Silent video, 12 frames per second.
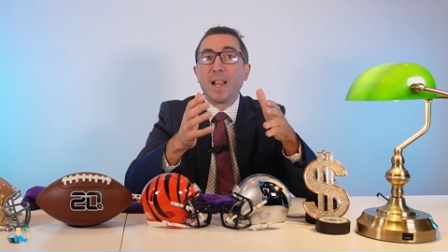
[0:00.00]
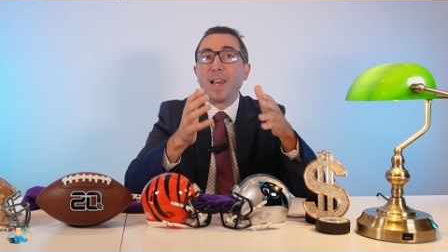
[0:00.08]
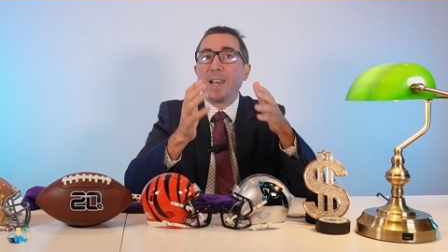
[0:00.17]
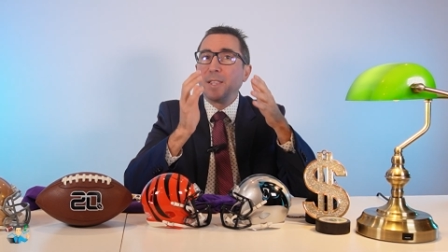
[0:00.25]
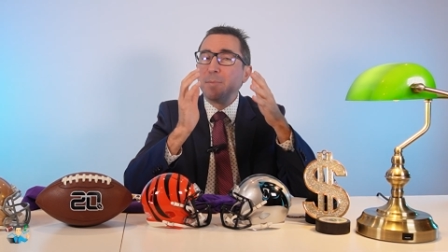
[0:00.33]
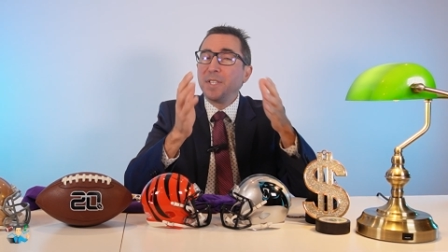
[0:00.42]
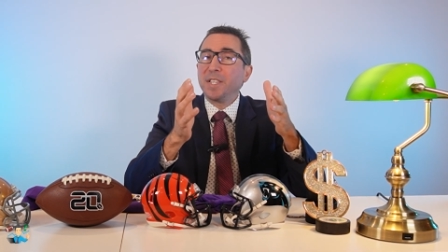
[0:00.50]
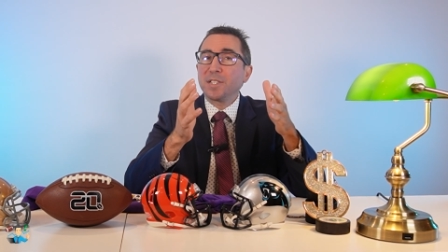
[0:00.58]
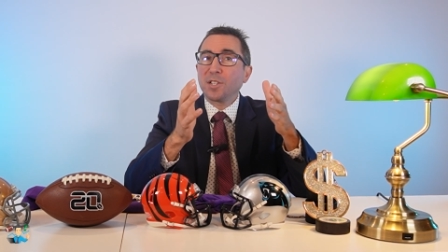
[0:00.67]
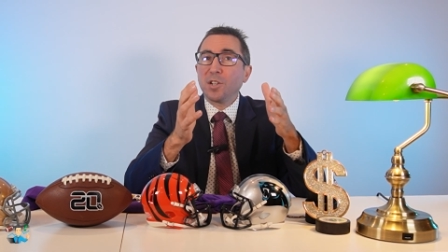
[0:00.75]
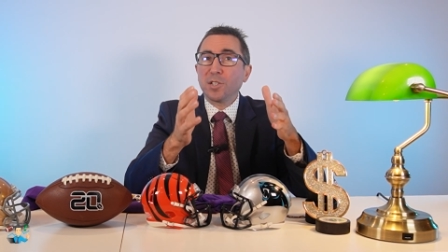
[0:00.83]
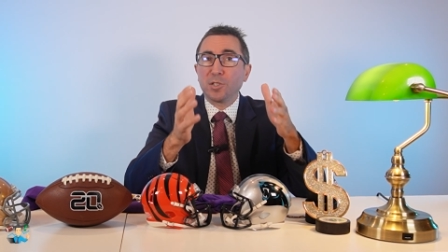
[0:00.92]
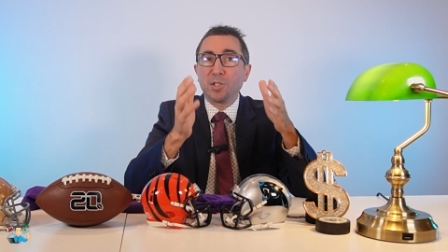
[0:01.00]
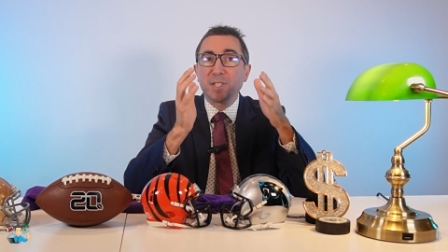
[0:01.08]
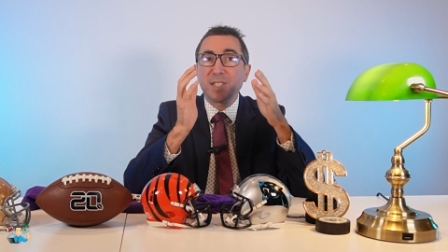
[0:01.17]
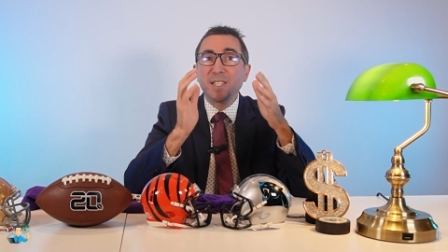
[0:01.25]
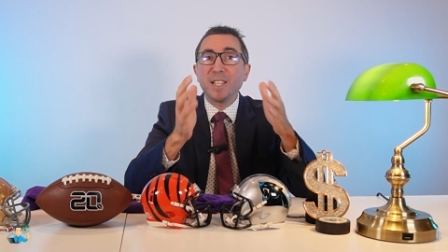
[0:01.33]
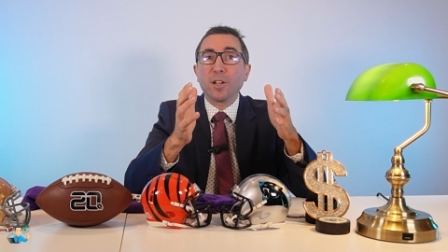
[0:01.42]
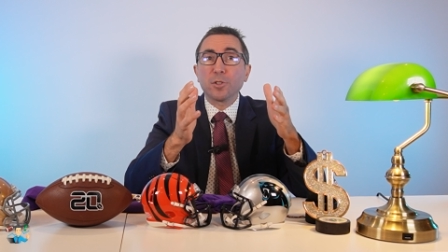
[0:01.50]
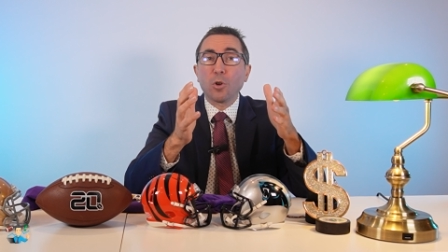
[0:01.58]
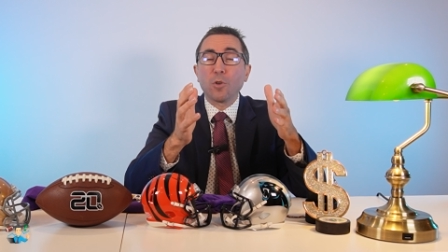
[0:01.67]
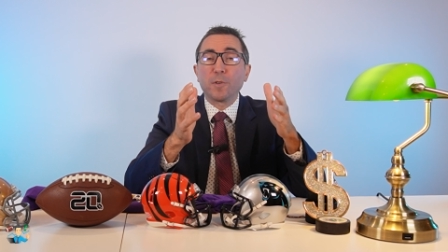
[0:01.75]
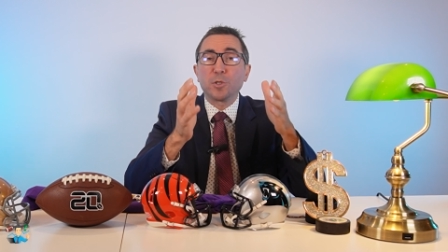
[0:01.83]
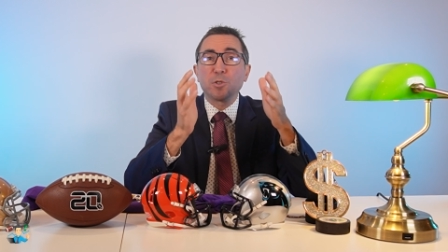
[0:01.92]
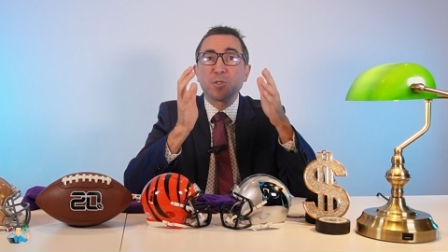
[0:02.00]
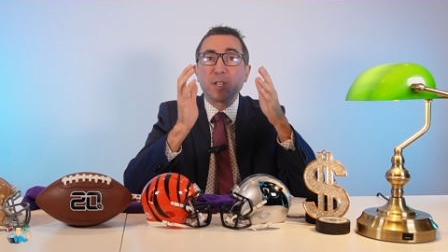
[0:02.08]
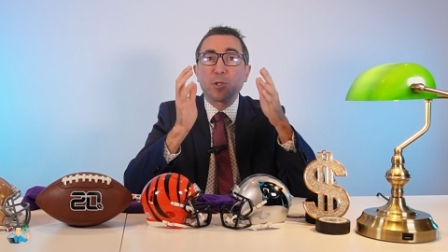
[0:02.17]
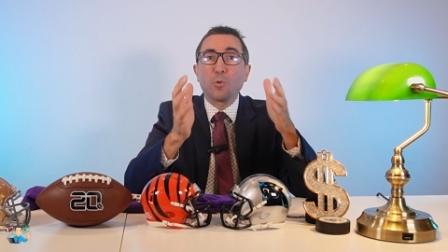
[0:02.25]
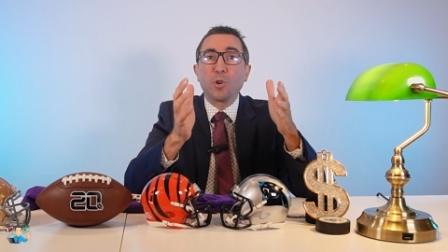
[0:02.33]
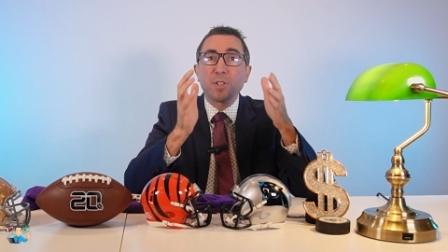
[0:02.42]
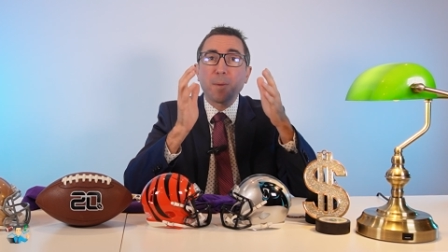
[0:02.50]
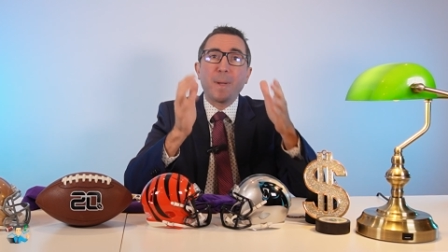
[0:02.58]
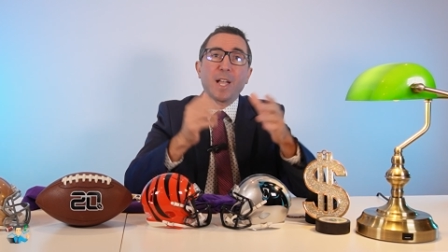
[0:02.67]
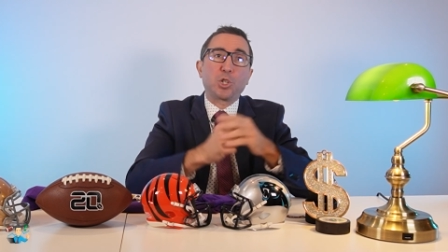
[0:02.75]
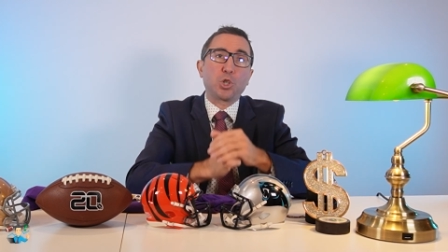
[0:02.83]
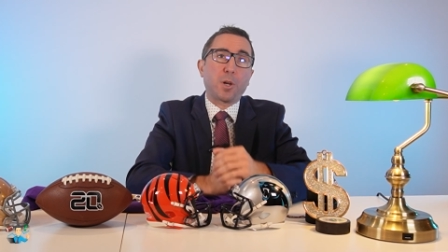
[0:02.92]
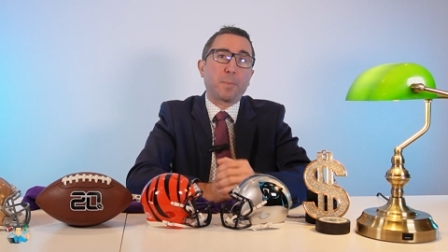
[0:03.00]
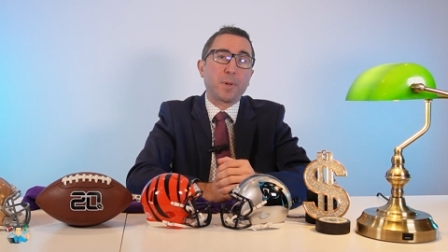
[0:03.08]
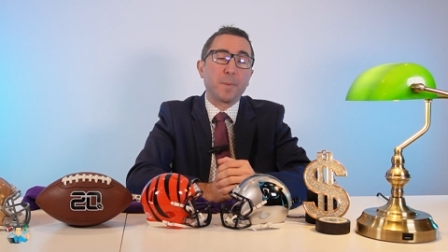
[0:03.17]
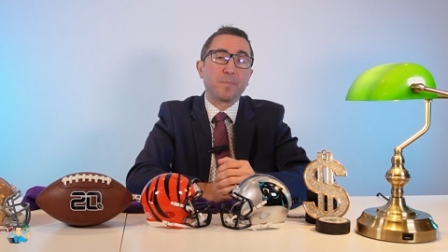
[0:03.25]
let me discuss the Seattle versus Detroit matchup.